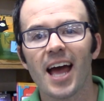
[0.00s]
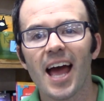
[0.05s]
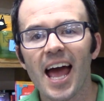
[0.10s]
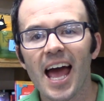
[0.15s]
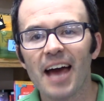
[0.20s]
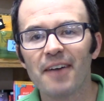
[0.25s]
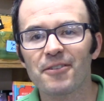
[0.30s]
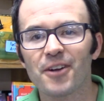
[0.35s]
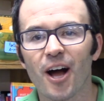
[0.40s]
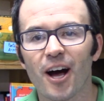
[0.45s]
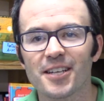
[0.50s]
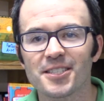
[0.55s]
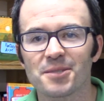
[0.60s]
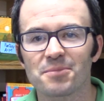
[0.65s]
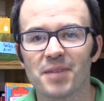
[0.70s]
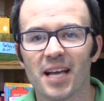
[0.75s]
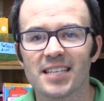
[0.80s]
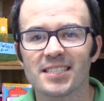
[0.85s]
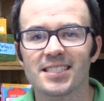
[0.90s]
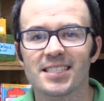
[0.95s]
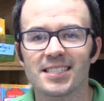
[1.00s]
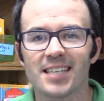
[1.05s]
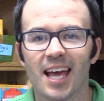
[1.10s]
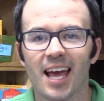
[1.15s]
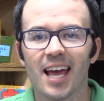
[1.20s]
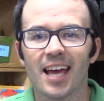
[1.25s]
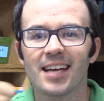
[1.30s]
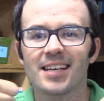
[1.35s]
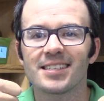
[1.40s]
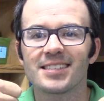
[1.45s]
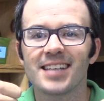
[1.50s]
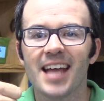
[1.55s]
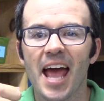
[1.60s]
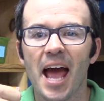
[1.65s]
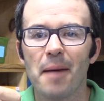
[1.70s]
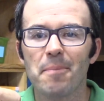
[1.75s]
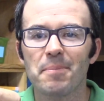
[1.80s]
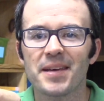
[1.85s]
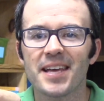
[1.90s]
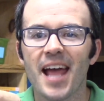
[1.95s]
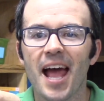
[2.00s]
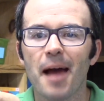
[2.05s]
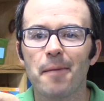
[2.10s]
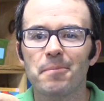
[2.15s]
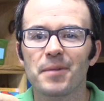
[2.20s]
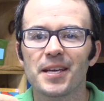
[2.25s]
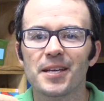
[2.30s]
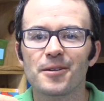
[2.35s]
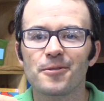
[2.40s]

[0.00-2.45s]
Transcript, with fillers: Have an awesome fantastic day. Happy happy